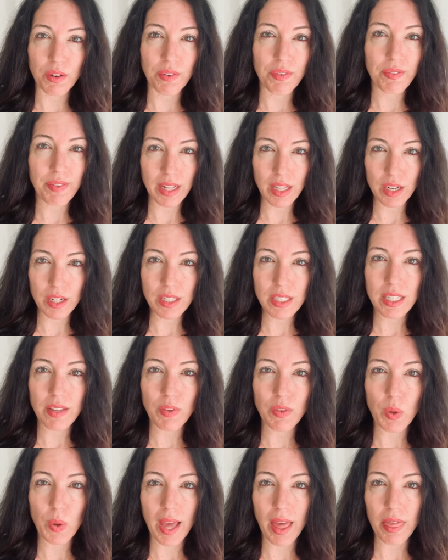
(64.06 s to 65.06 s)
fillers if
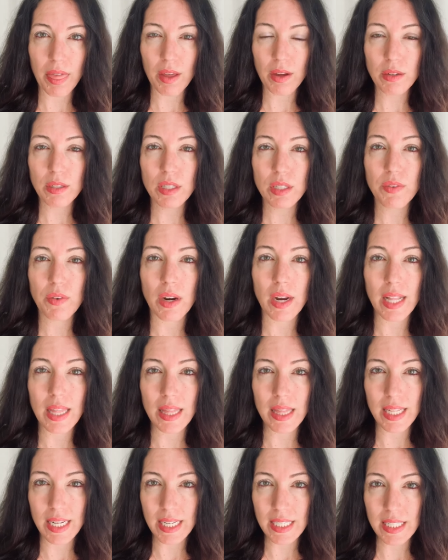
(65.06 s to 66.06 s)
you get those for at
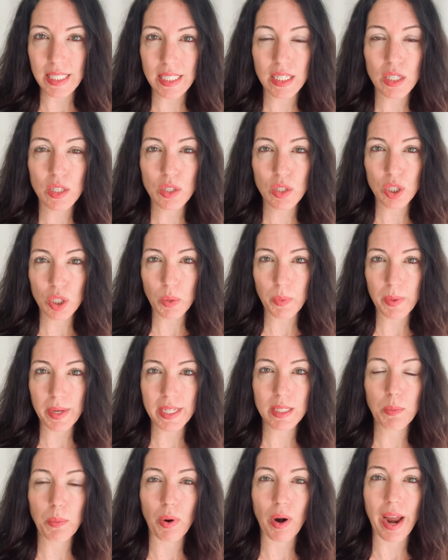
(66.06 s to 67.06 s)
least two
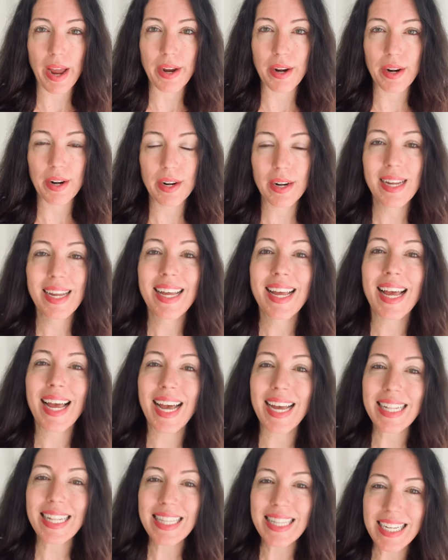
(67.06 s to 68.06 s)
weeks prior,
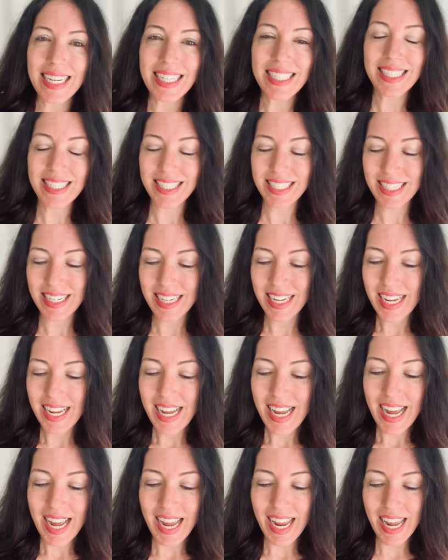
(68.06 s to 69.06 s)
at least.
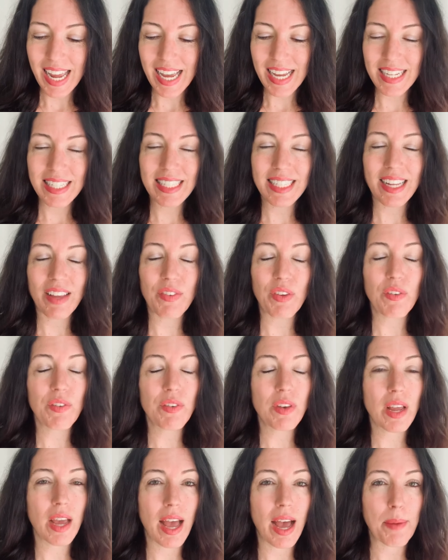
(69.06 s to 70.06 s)
And if you've
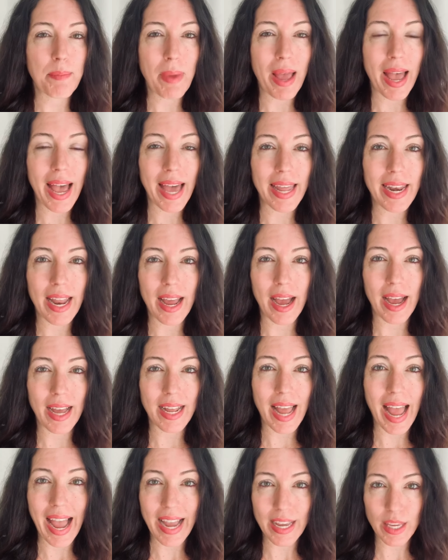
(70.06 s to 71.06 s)
um, had uh,
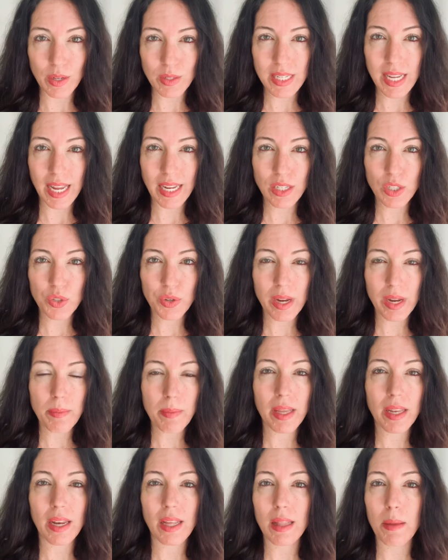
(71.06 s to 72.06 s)
Accutane
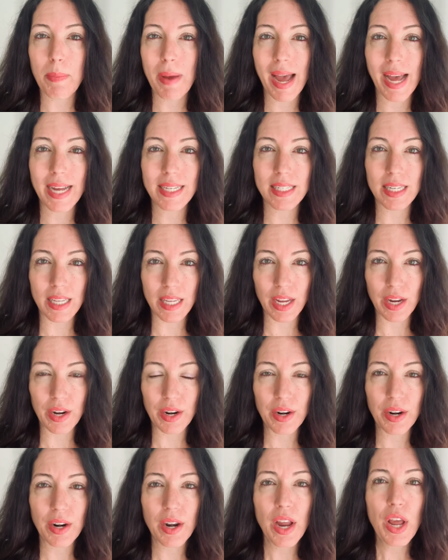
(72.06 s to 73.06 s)
treatment in the past
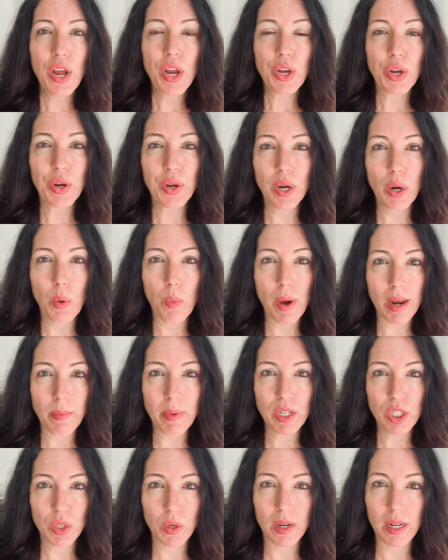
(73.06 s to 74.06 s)
year, you're going to want to be
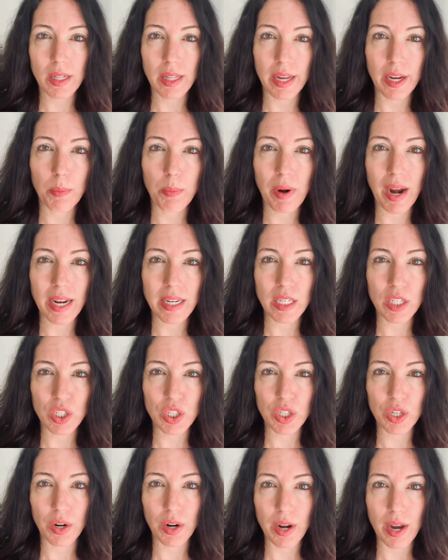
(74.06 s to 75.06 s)
sure to let your
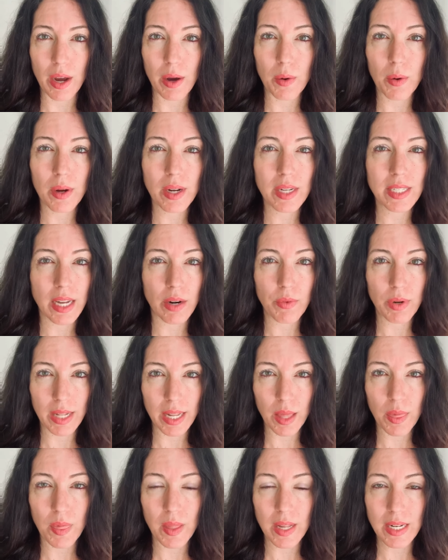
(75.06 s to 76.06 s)
practitioner know because that really
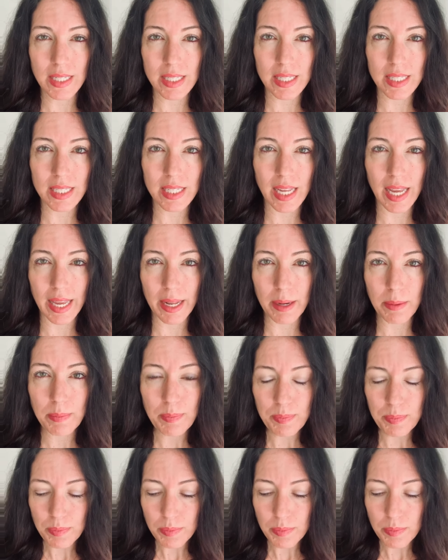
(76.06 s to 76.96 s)
thins the skin